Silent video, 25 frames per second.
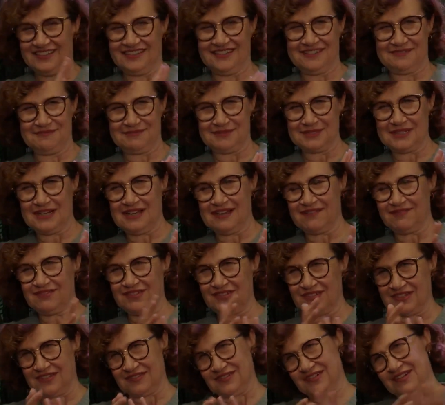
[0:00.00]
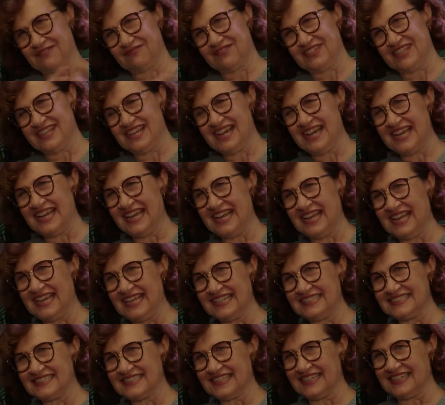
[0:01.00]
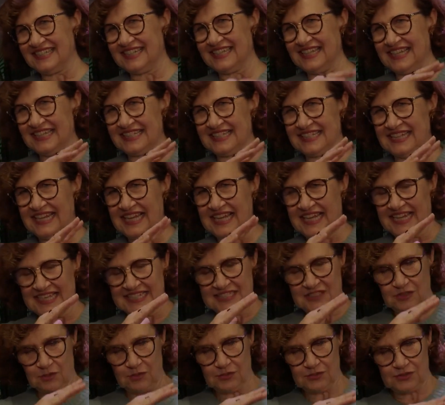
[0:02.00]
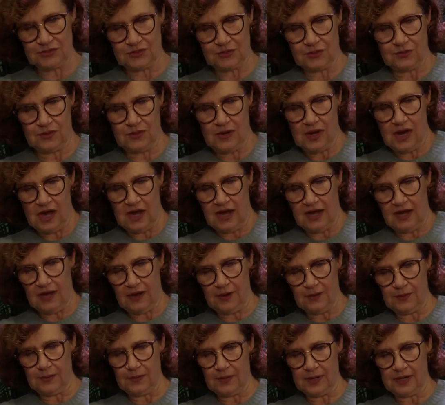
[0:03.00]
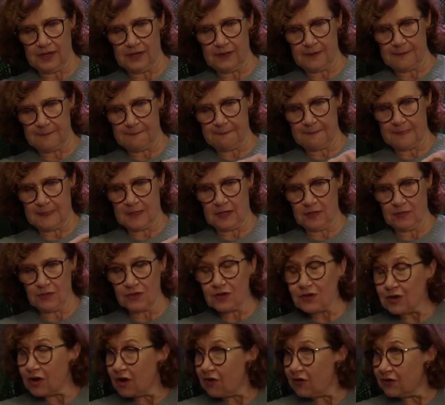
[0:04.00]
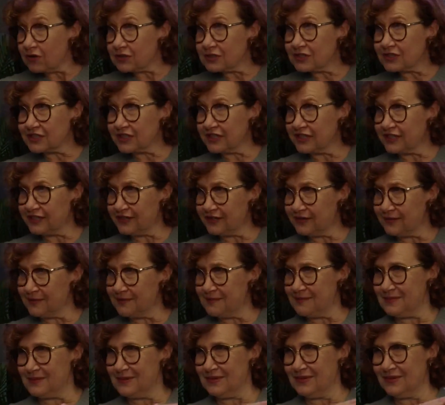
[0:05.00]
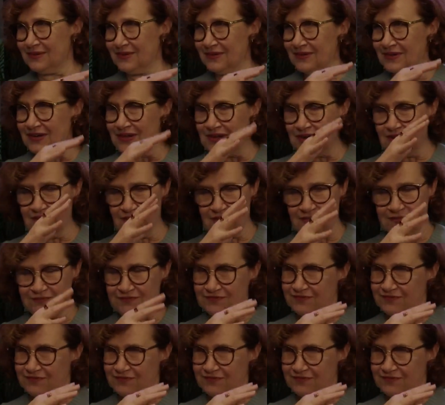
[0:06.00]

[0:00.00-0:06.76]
would have an affair, and it's also how on the long term love